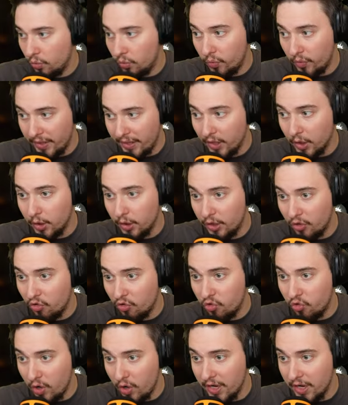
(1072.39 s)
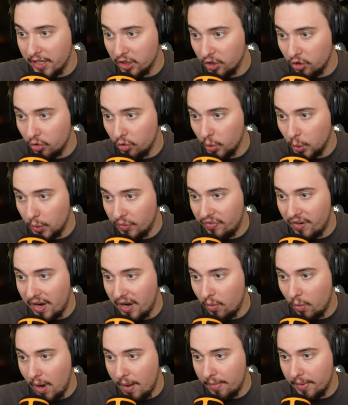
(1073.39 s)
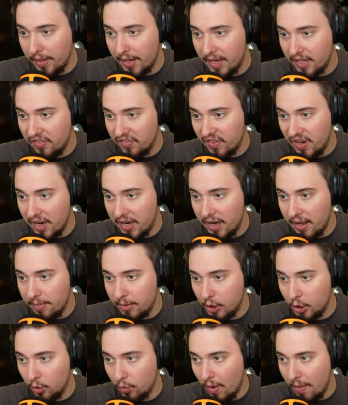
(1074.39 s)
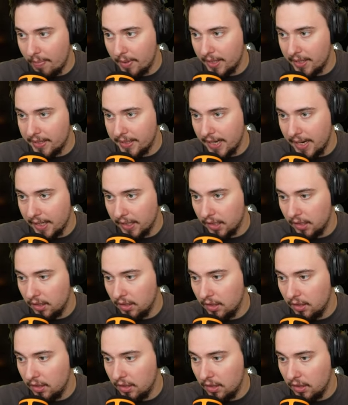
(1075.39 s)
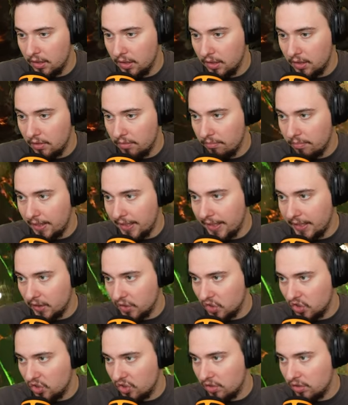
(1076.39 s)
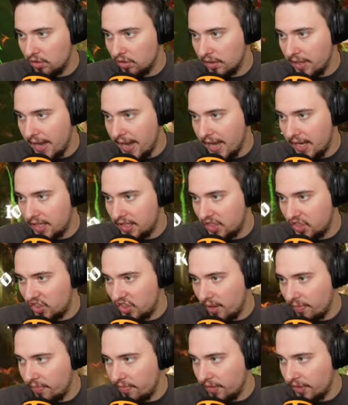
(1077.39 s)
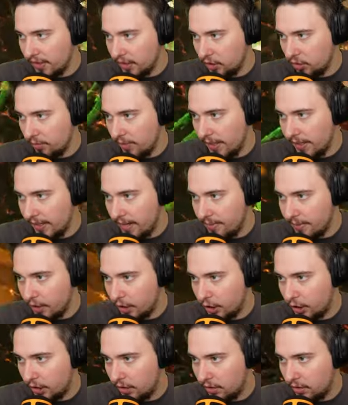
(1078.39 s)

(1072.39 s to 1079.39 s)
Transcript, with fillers: We look really screwed. Fire weapon, add fire damage to weapon attack. Please add something to my damage.